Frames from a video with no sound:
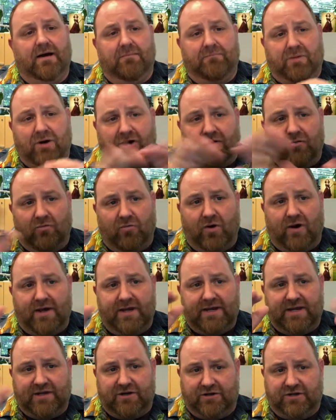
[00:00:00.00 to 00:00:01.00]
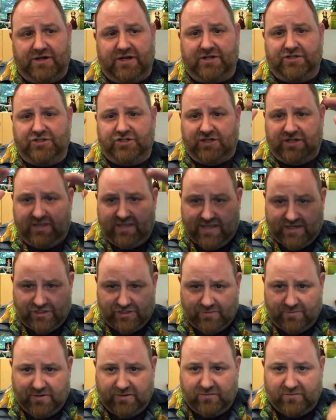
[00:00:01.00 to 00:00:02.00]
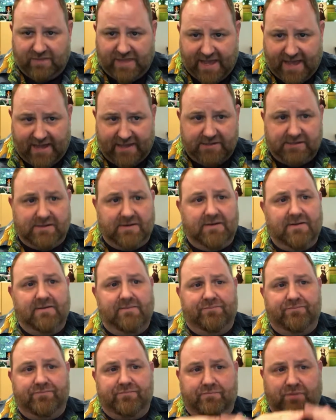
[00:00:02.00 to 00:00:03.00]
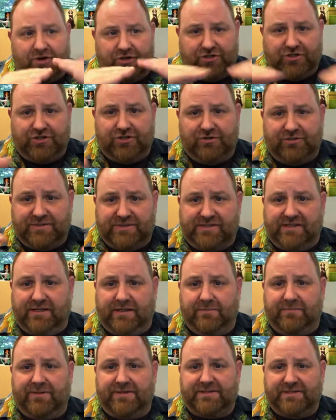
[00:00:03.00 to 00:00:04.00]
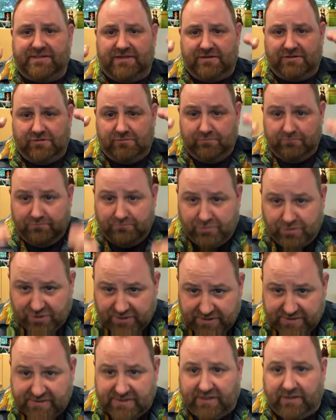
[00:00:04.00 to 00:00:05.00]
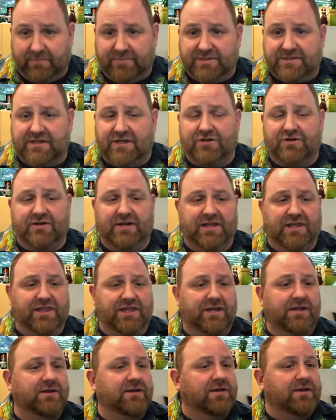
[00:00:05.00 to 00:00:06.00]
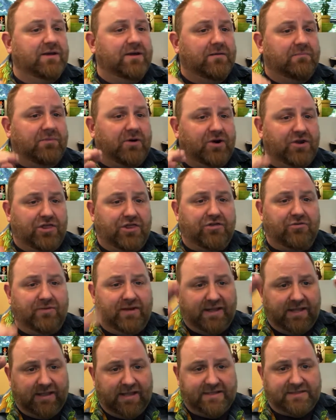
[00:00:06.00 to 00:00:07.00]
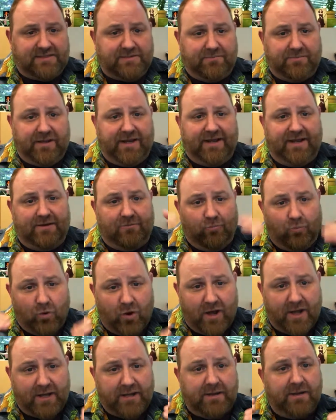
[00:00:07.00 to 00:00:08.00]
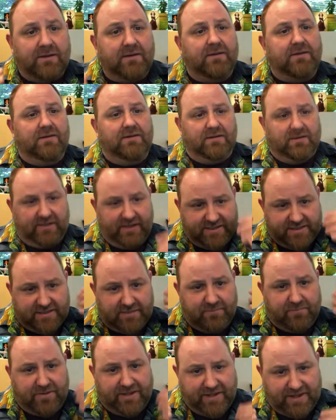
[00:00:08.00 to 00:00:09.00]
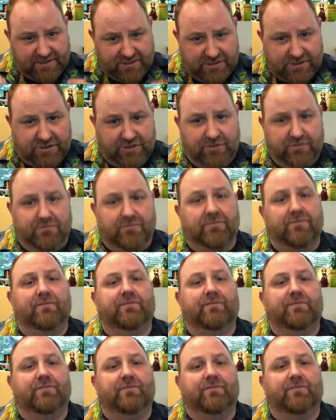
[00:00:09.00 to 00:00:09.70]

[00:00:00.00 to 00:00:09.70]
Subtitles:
Part one, introduction, that should be that. Part two, syllabus, then put the syllabus underneath it. Part three, lesson plan 1, lesson plan 2.